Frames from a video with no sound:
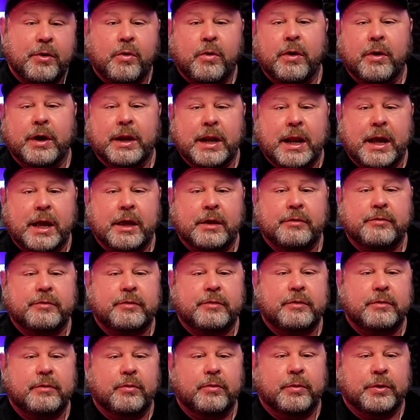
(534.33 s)

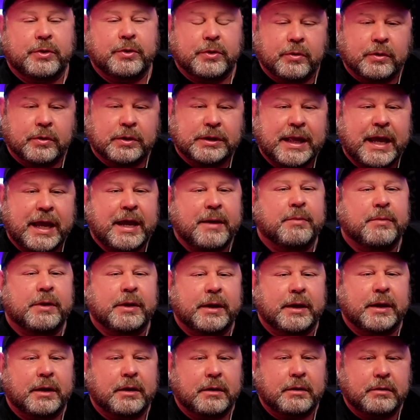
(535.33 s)
organized with your
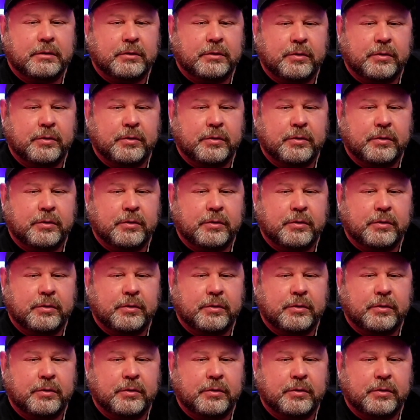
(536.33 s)
labeling.